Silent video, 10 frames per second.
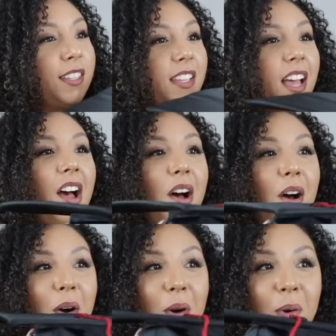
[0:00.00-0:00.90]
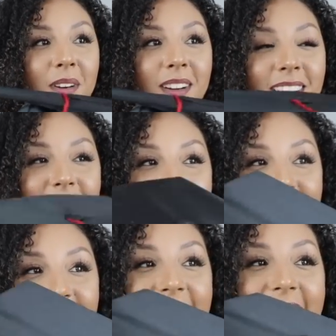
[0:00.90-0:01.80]
so. Look
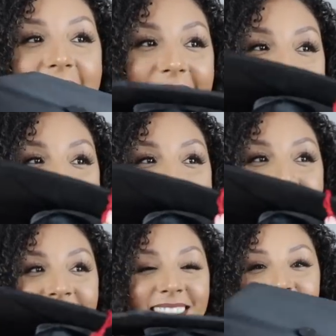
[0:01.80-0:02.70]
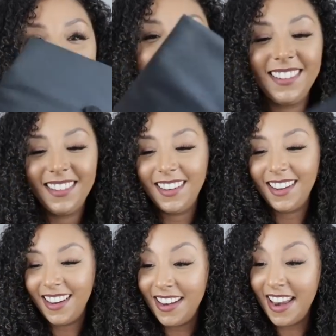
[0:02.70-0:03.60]
at
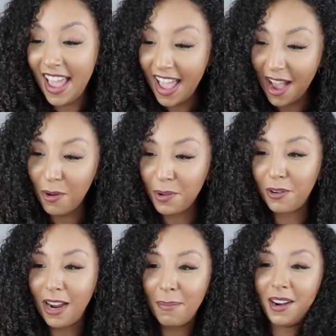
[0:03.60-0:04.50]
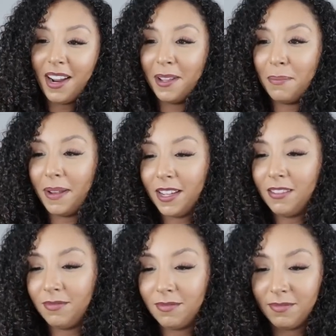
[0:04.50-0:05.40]
that. Now we grab our headband